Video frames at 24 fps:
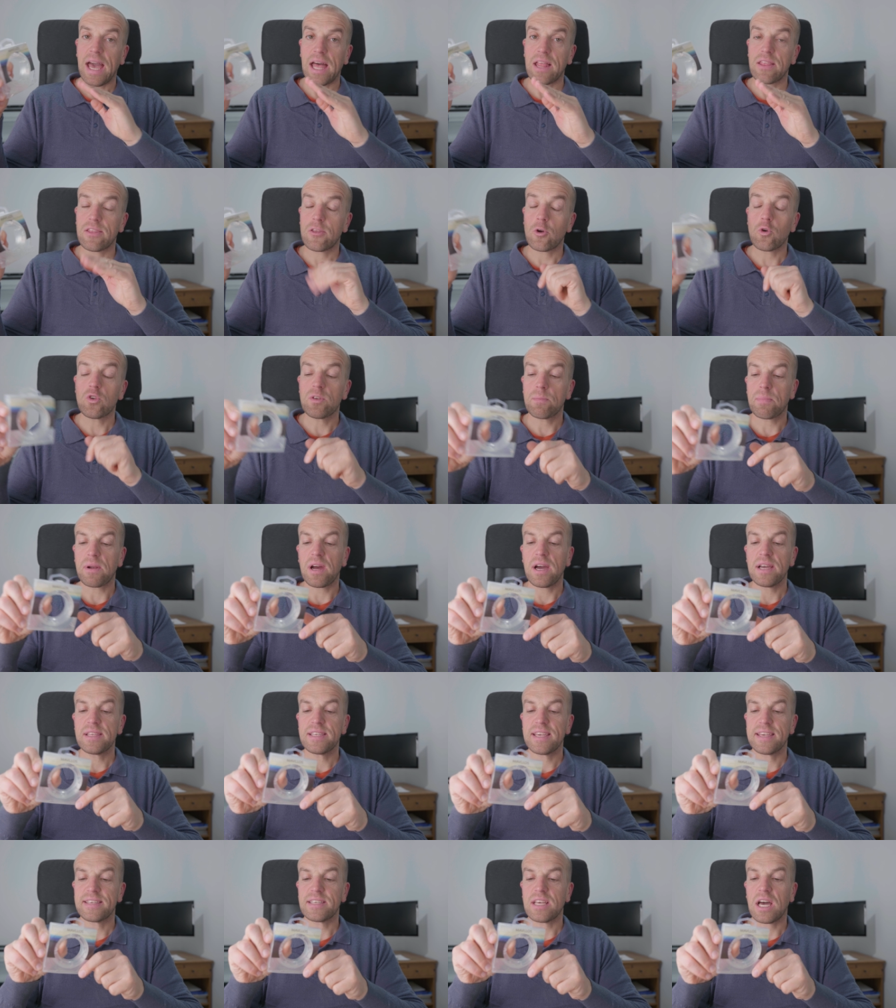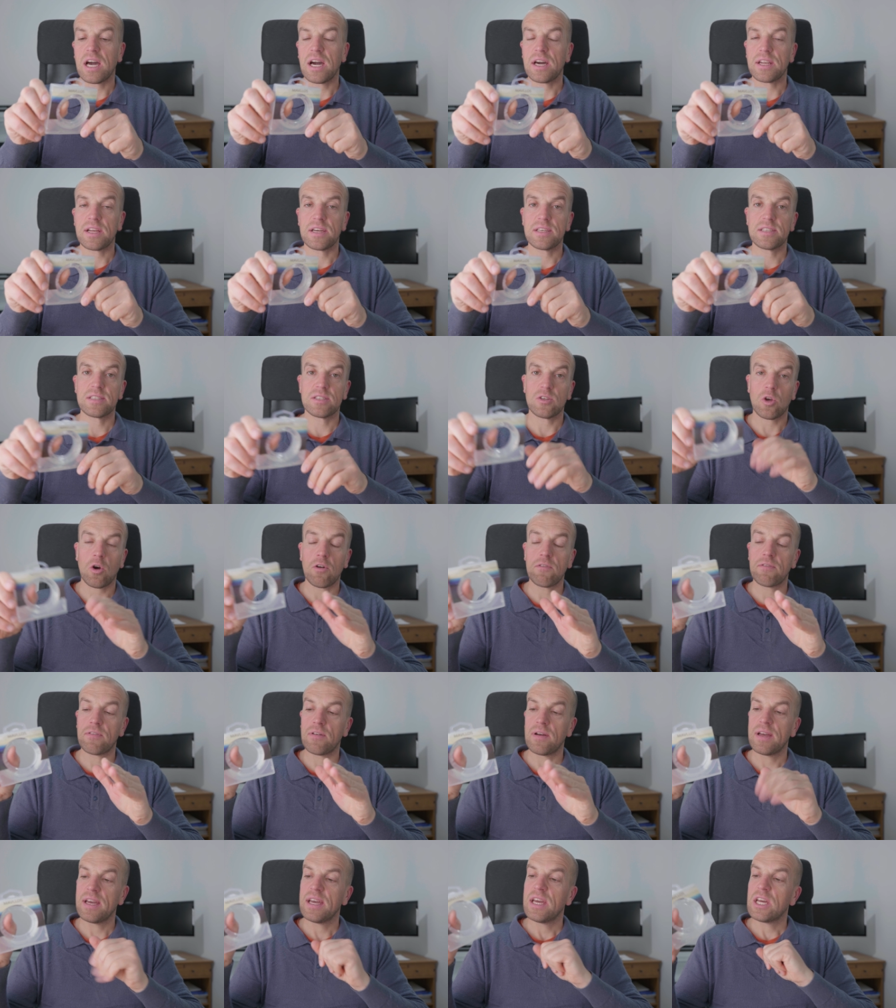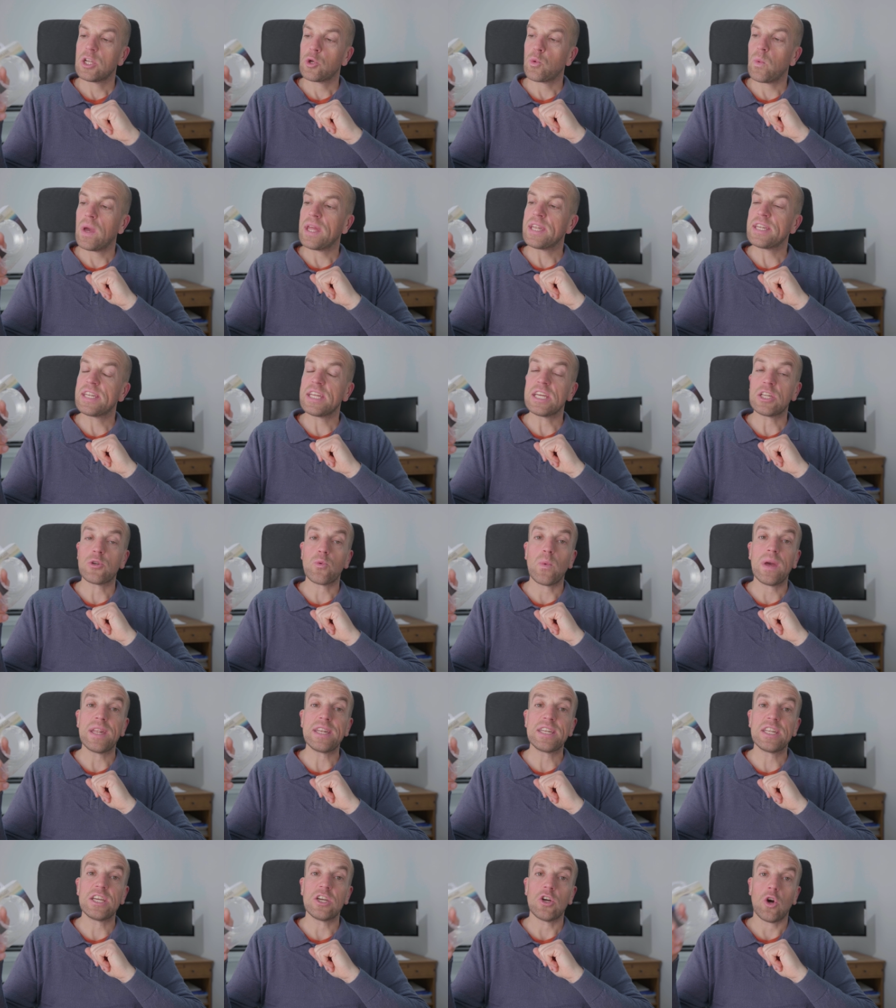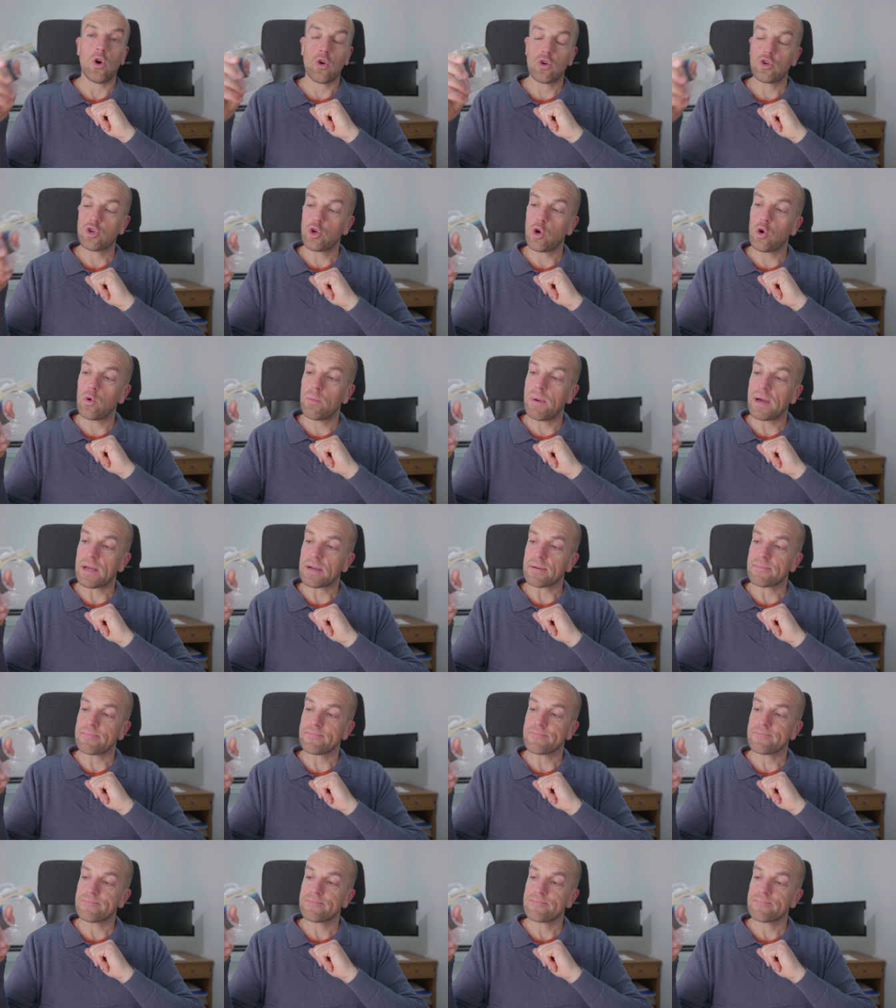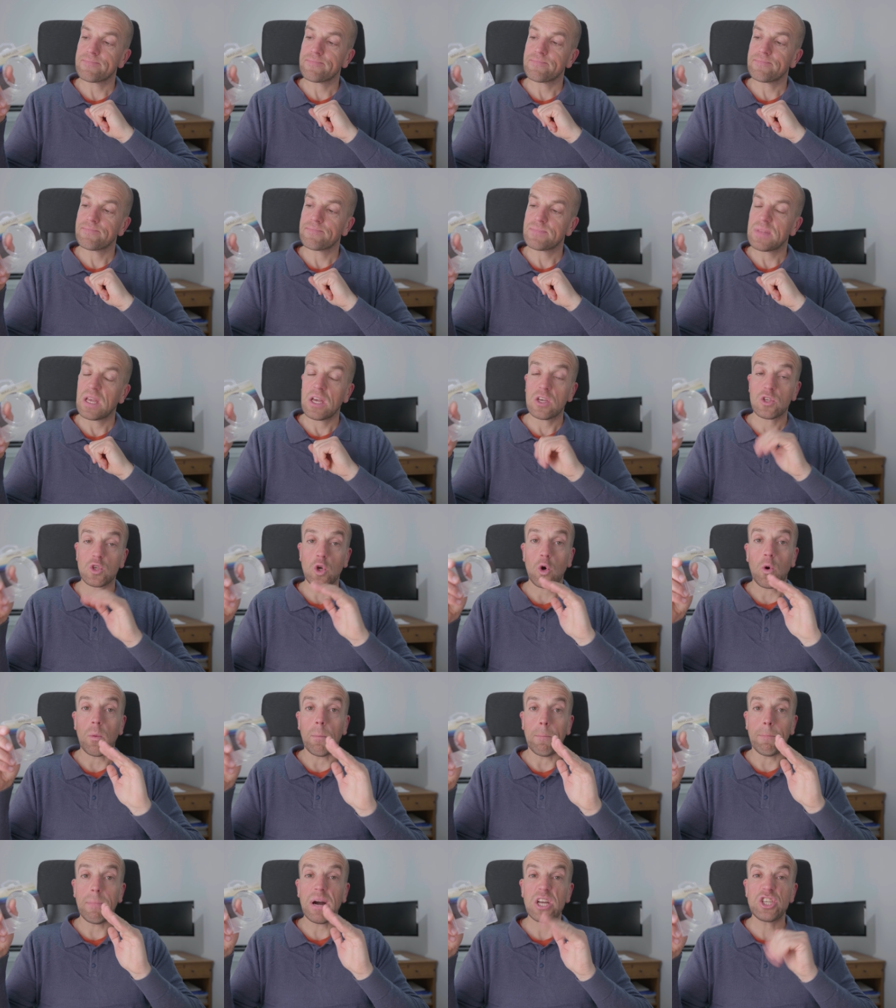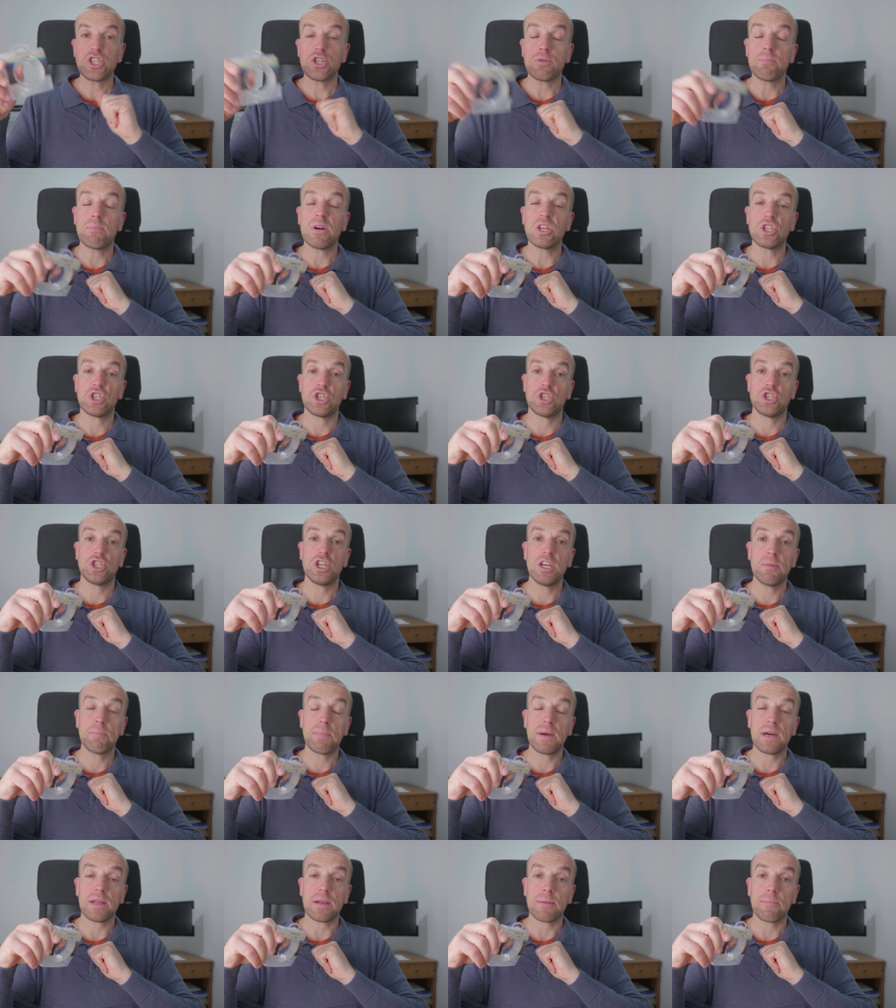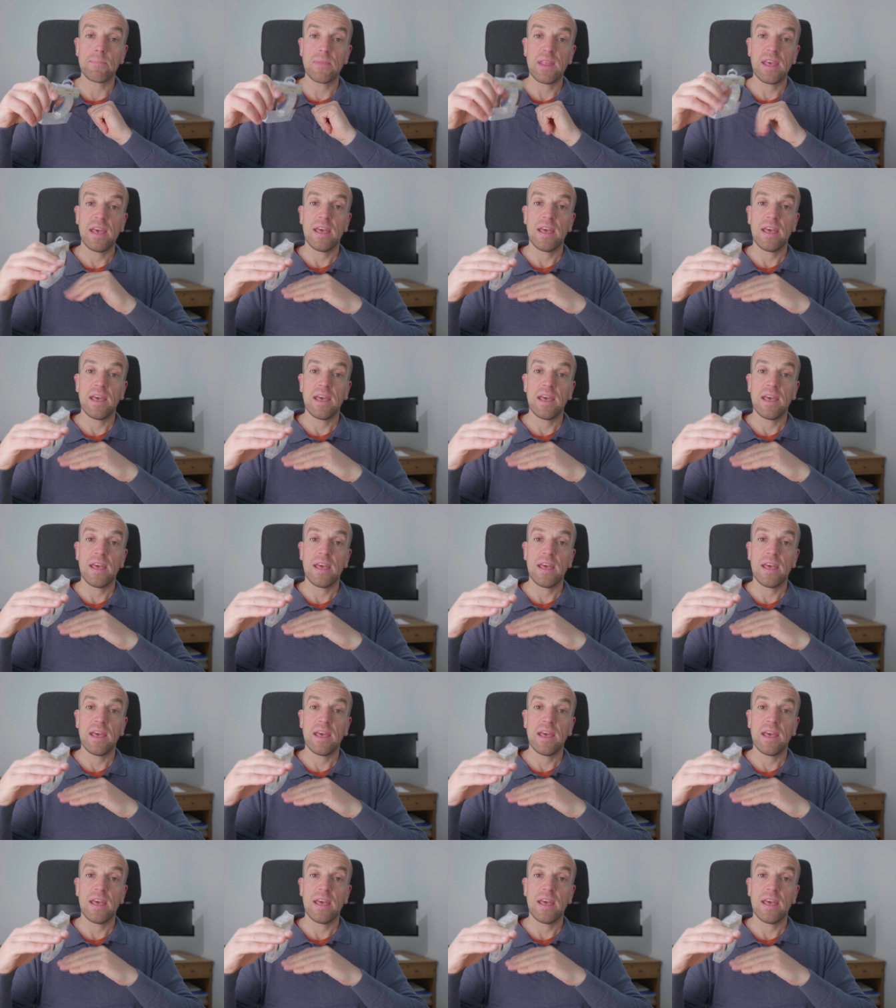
And those prices are as of 2020 October. So much much cheaper